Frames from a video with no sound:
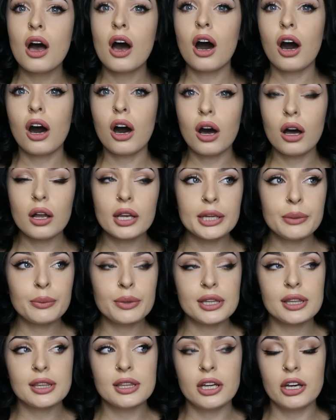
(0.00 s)
Harley
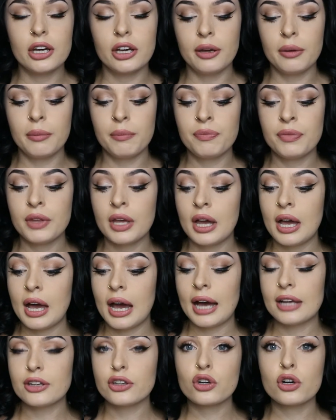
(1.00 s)
with them
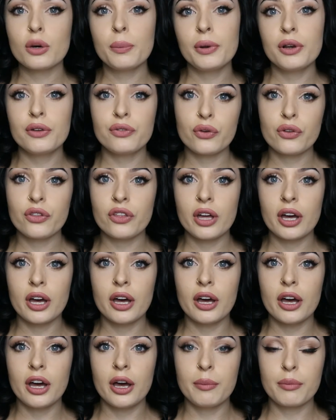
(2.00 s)
and a couple of
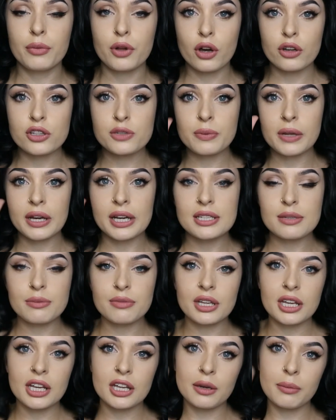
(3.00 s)
other um, cosplays I'm
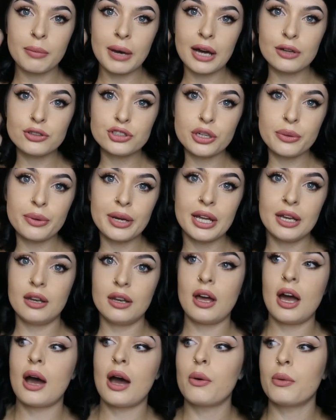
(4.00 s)
thinking about
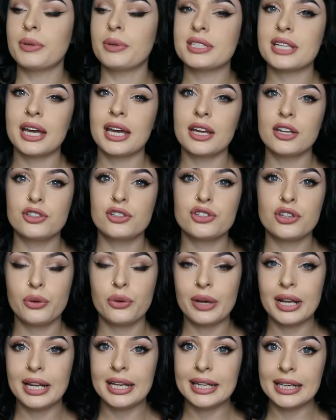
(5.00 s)
doing. I will be taking
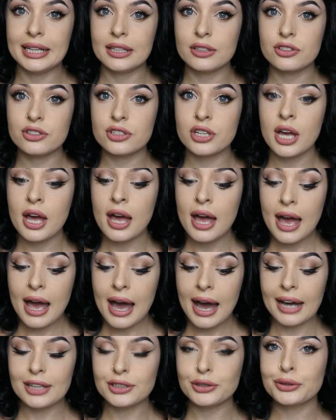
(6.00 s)
to Elite,
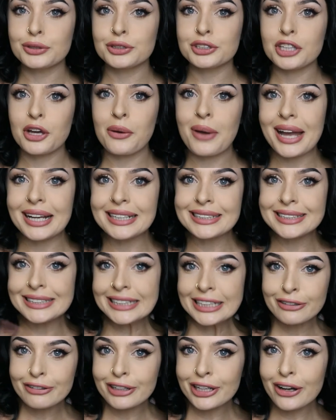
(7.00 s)
and also a
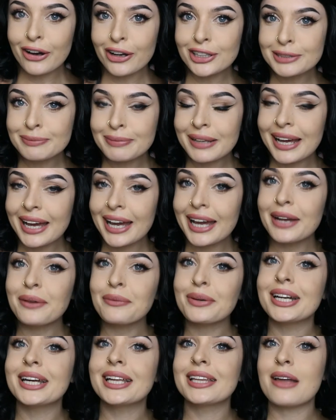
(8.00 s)
secret cosplay
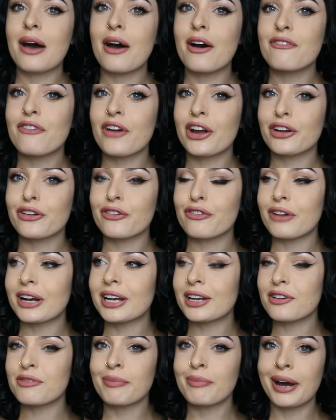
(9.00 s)
with a very good
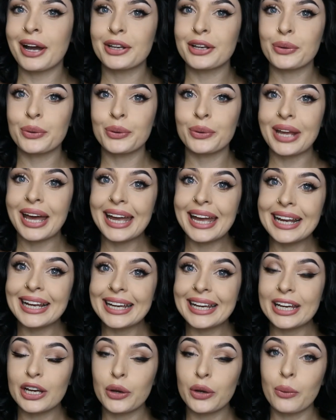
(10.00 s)
friend of mine called
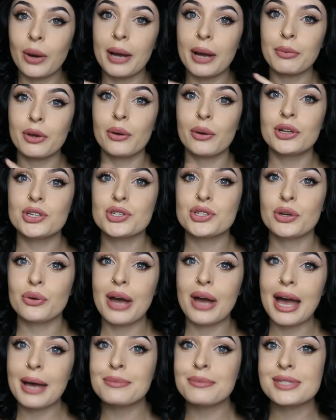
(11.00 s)
Hayley, who I'm going
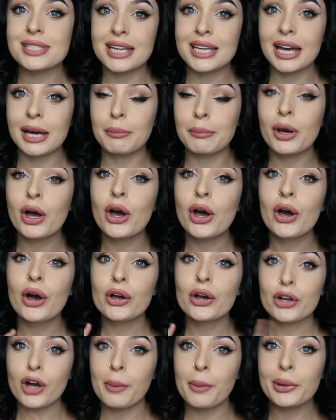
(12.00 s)
to M C M
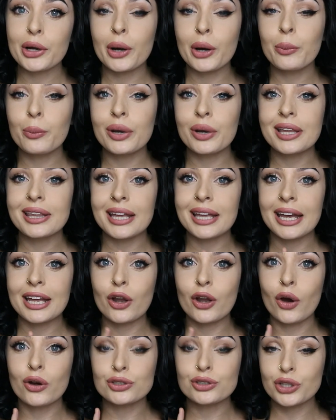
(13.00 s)
Comic Con with
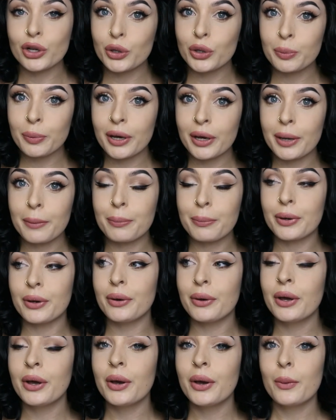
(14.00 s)
in October.
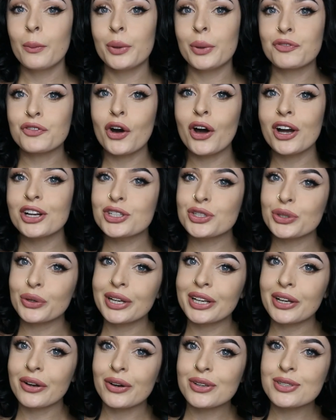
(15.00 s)
But we've got a
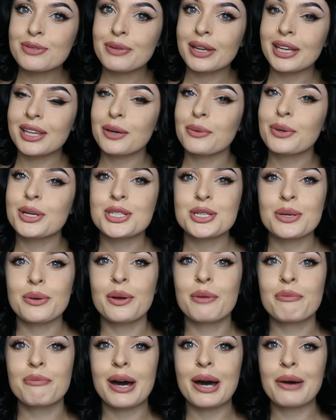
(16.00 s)
joint cosplay that we're
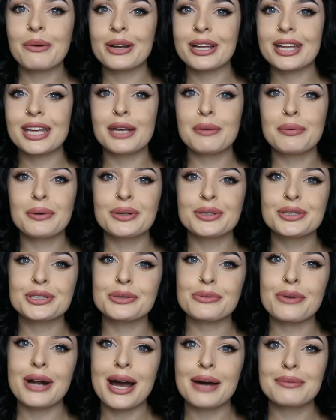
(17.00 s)
doing, but I want to keep it
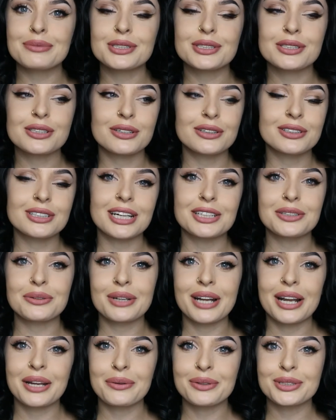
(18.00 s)
under wraps because I don't
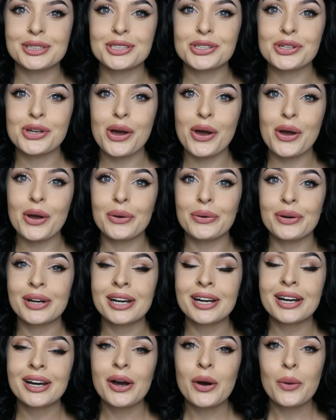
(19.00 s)
want anyone to know
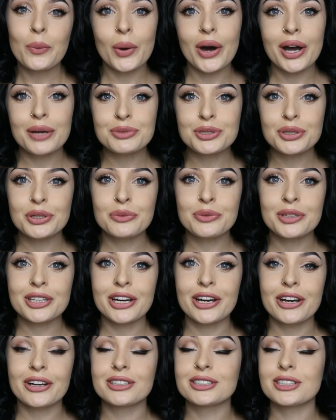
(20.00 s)
what I'm doing with
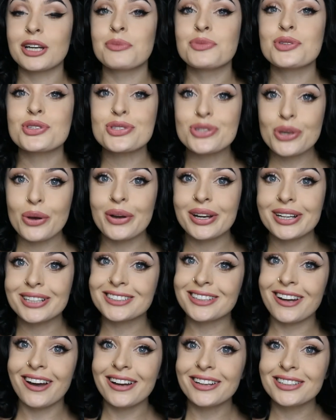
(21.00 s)
her, because I'm so
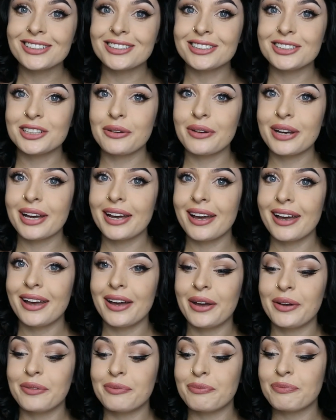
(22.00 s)
excited to do it.
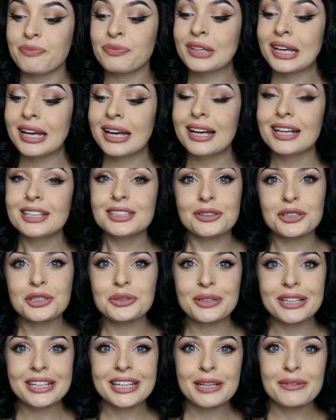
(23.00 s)
Um, so I just
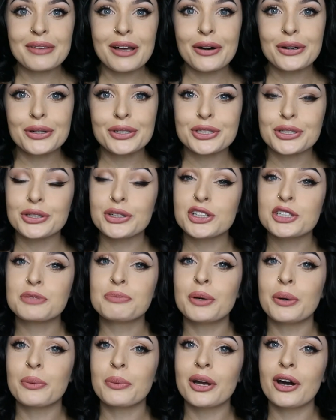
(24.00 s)
want to keep that hush hush,
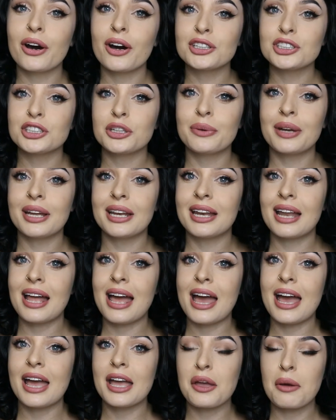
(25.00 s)
but we are doing
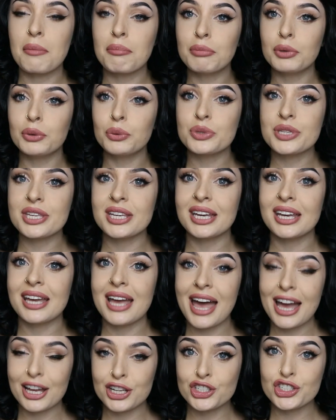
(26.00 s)
a
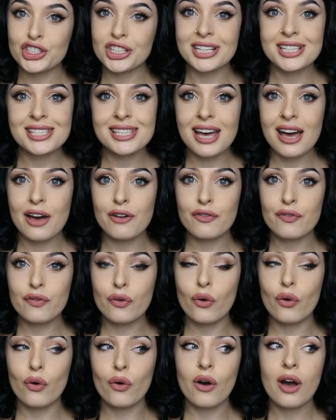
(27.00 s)
multi S G set
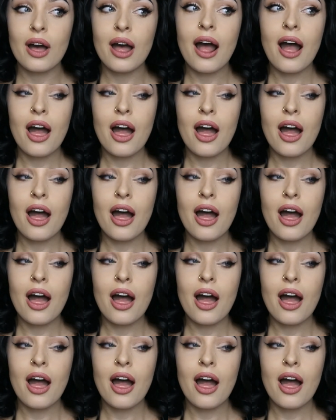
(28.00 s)
for